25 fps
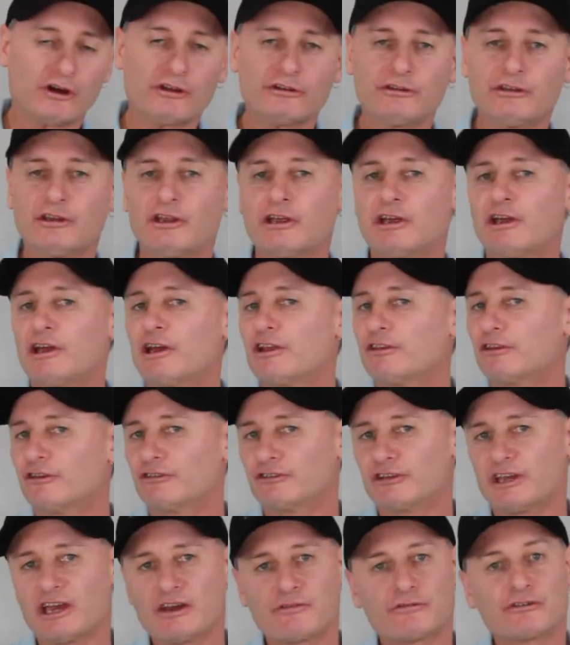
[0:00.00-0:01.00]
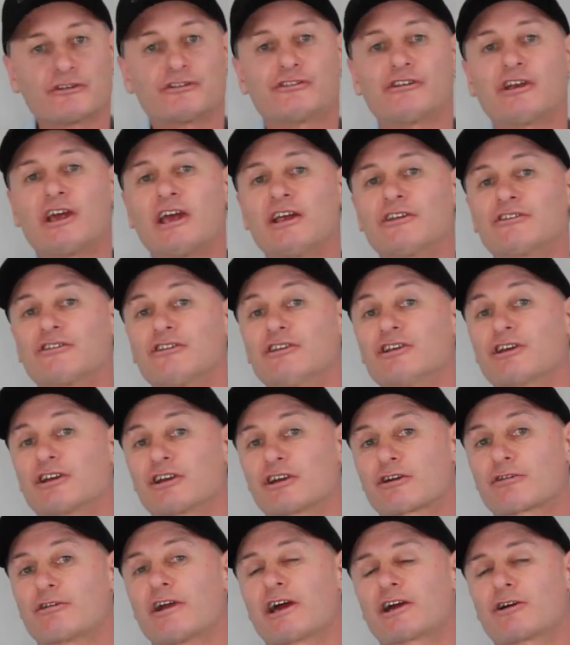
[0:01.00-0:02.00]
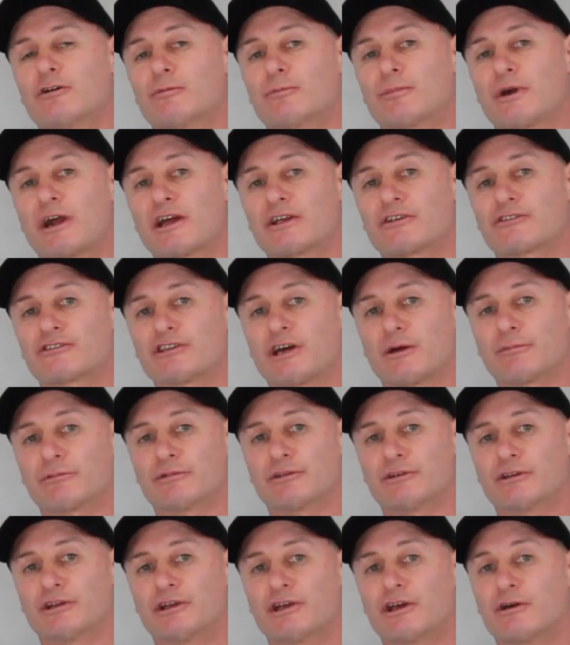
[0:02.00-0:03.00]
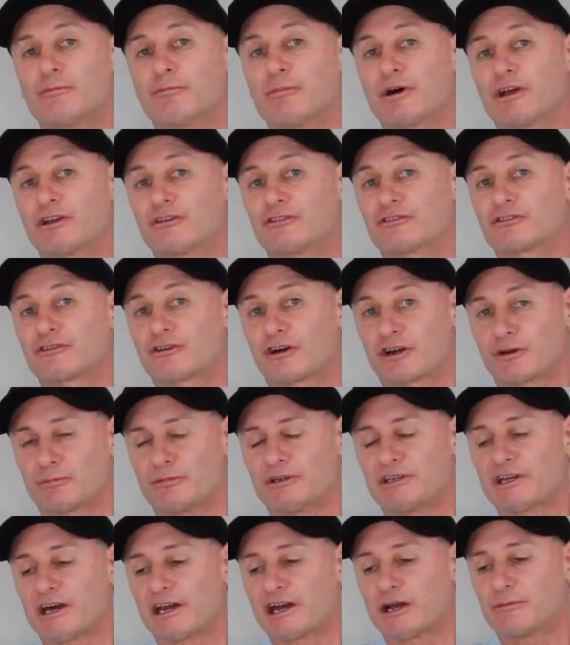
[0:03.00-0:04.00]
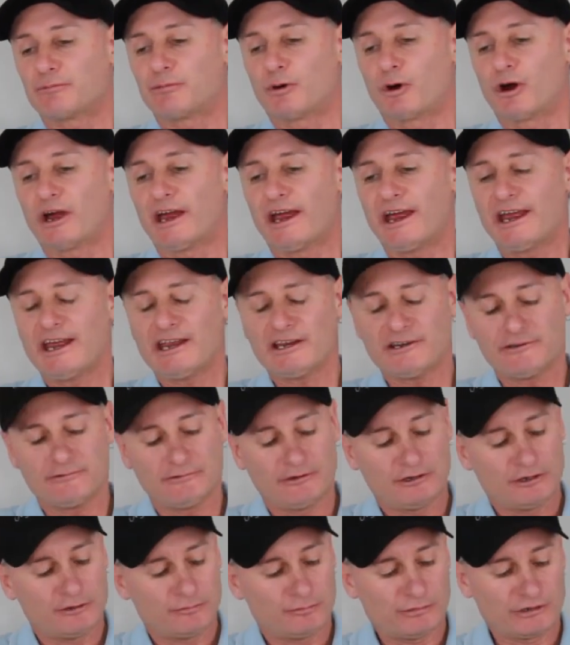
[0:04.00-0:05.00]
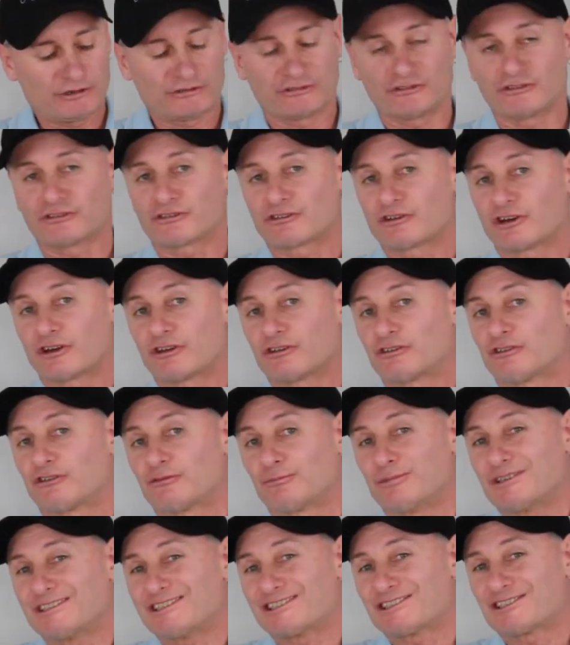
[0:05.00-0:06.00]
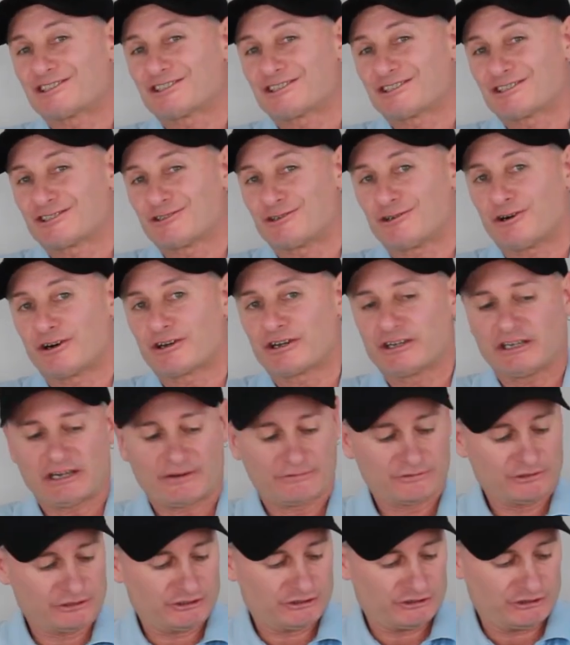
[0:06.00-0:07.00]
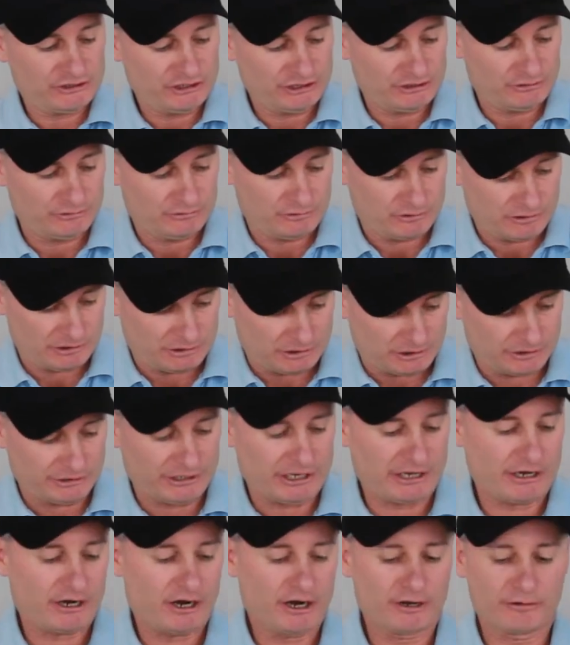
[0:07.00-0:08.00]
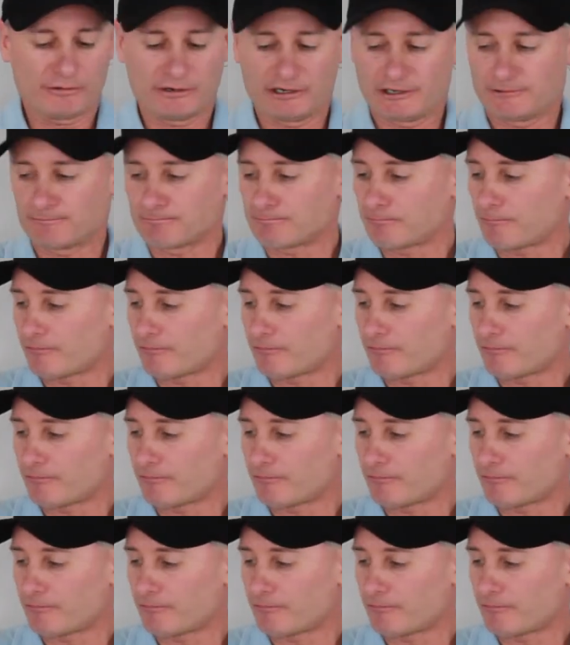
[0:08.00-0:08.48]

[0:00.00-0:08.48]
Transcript: on, there's every chance that you're going to crack or break something. But it's got to be done up by hand because it's got to be tight enough to seal on that O-ring.